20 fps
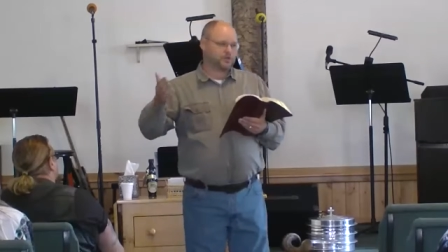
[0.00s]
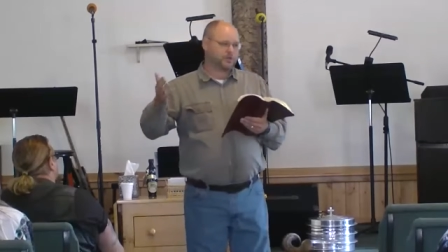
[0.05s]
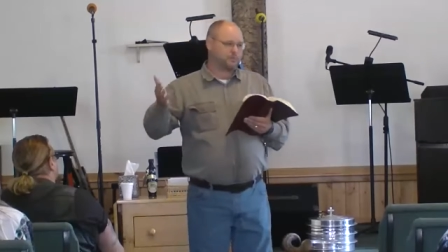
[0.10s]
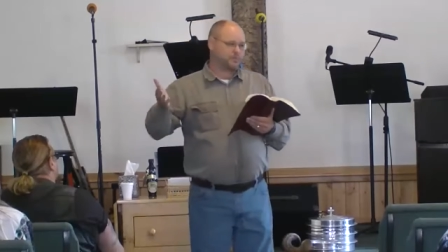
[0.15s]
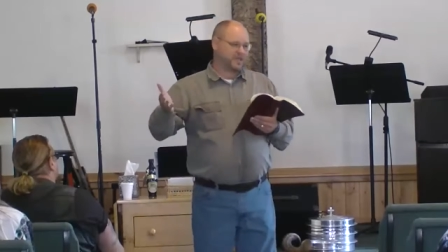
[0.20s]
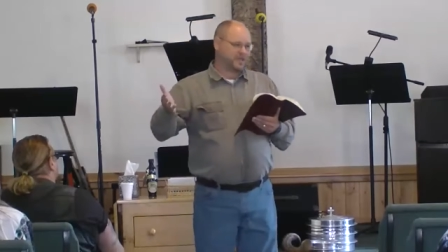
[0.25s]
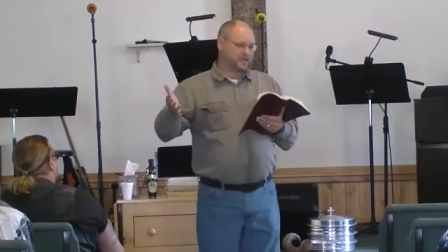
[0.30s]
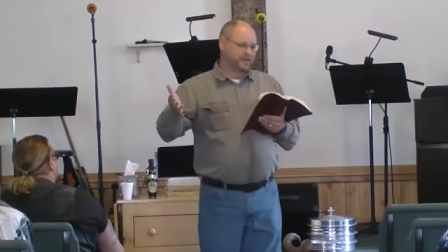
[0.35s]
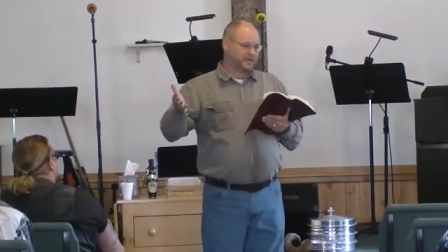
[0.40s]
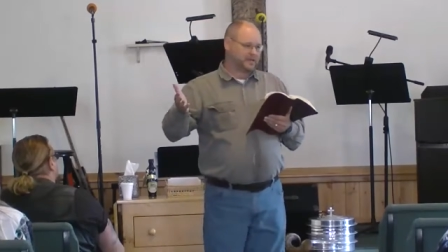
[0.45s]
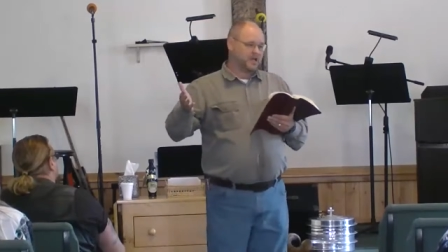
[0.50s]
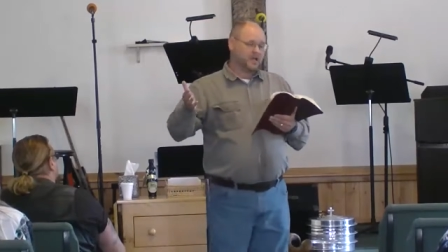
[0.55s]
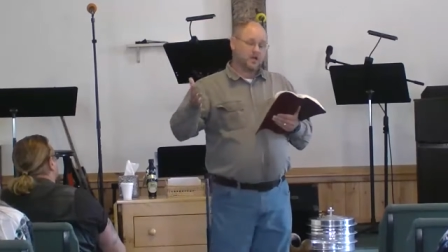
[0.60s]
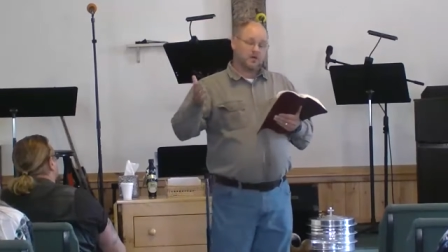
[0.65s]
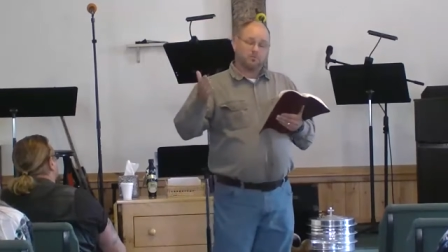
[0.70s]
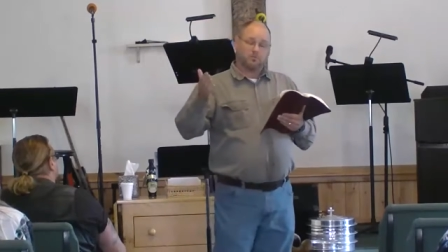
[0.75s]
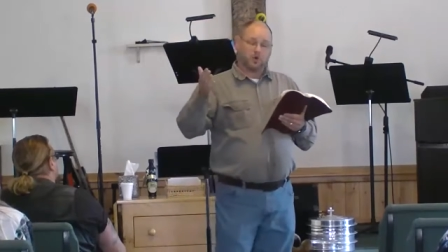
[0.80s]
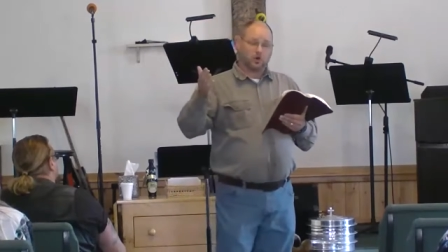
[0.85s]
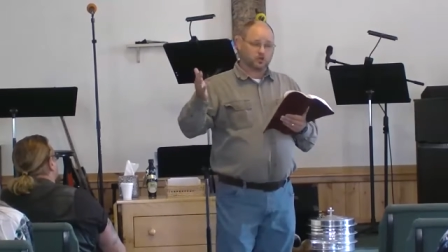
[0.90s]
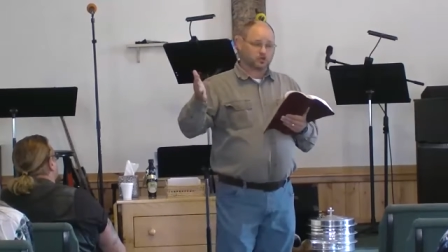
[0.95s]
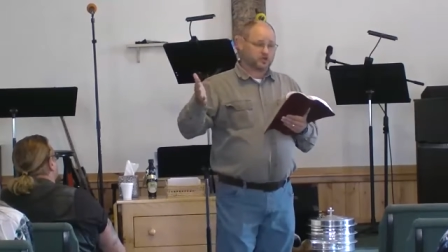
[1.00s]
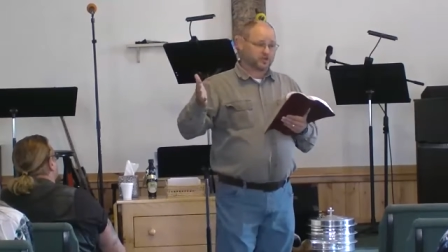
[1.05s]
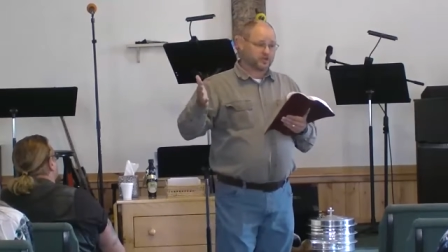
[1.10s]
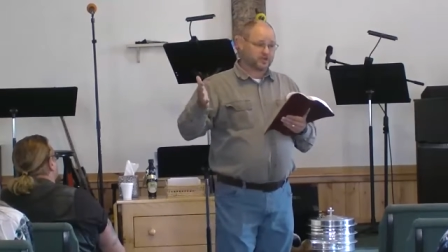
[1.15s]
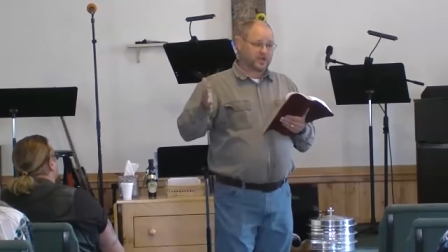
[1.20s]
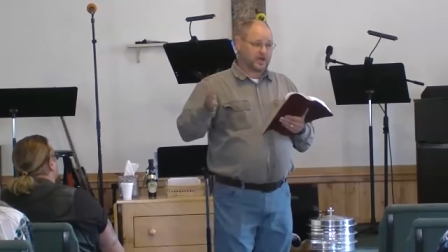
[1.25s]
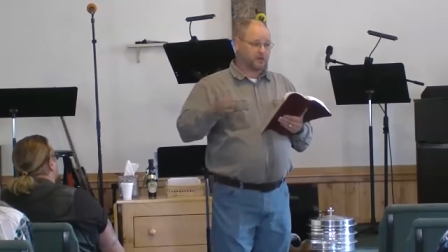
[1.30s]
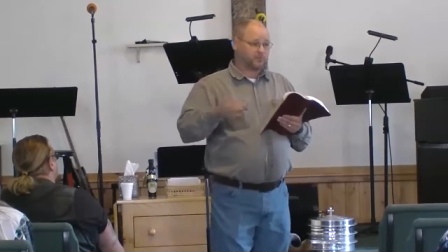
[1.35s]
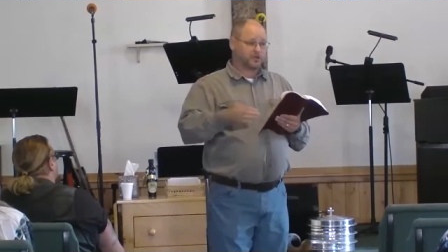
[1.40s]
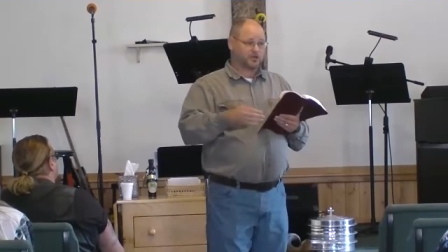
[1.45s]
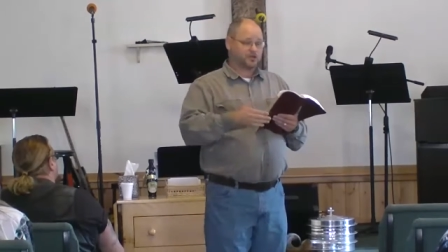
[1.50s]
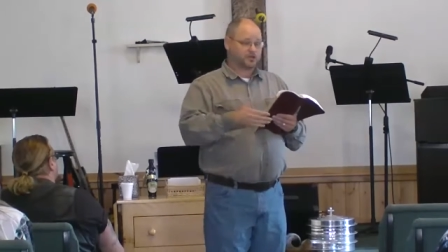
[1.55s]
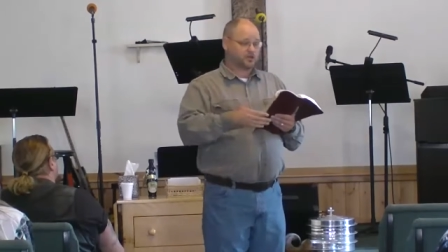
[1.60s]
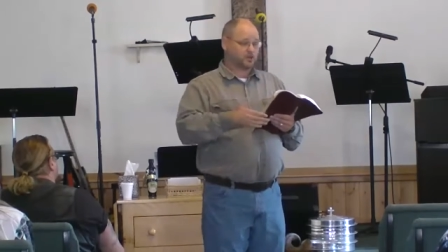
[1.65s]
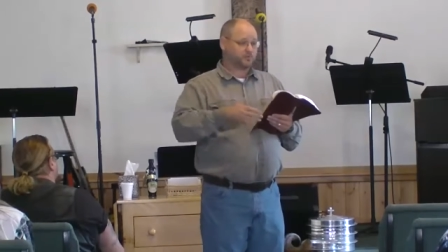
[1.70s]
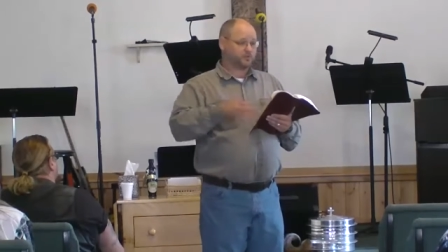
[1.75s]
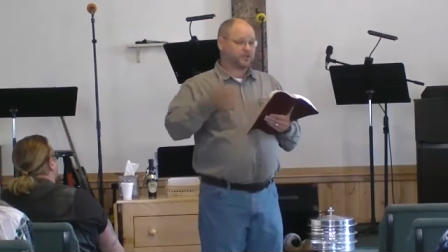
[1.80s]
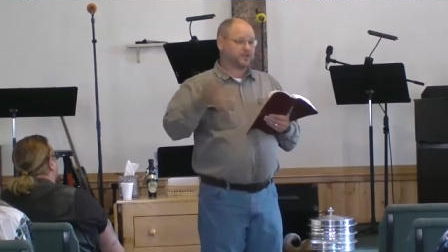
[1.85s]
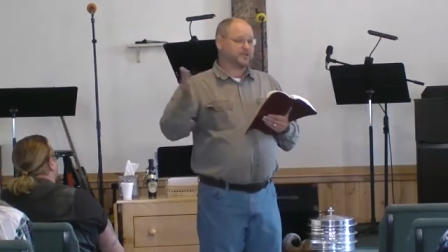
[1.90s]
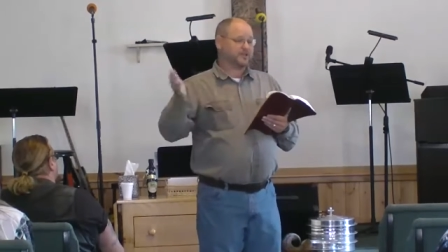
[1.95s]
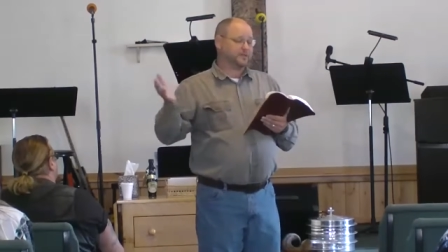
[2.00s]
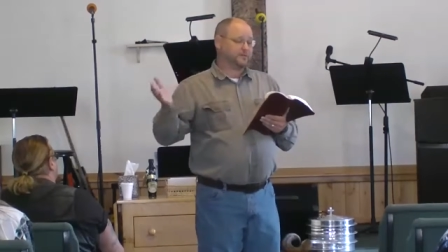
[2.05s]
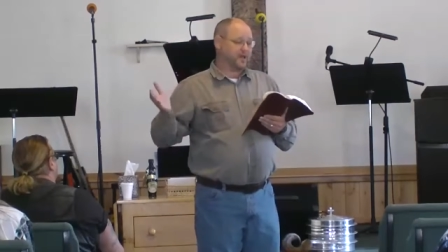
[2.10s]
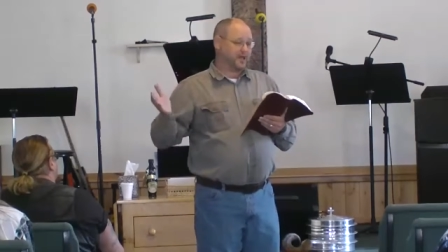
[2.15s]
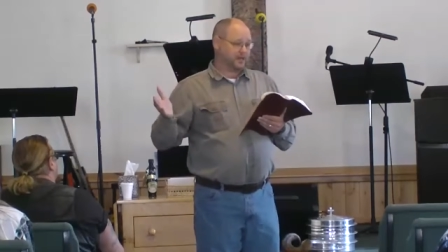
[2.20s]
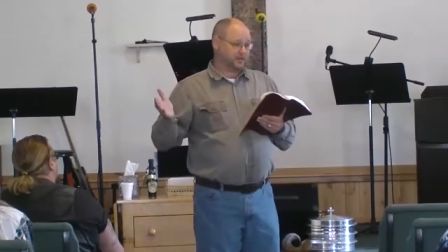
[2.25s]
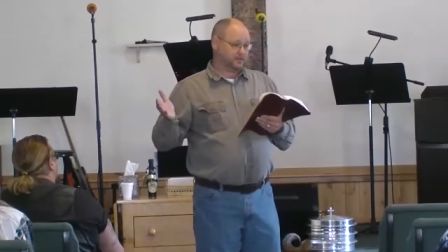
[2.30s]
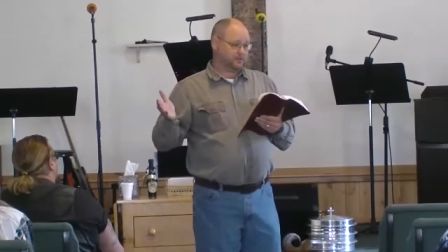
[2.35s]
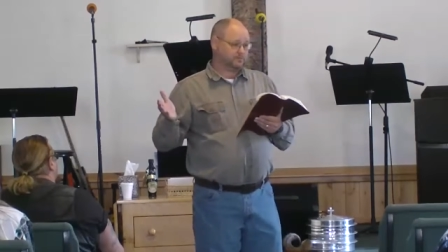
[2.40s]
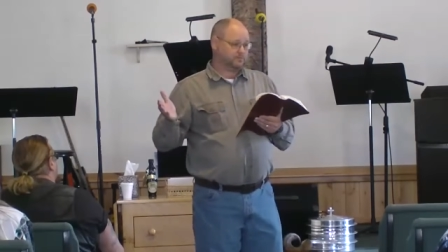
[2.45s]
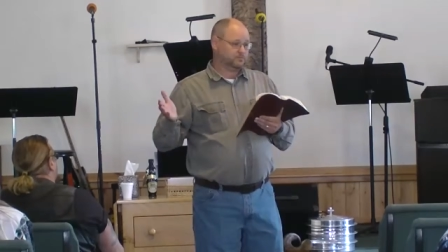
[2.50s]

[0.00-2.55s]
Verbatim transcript: to meet. Most of the time, they just completely met.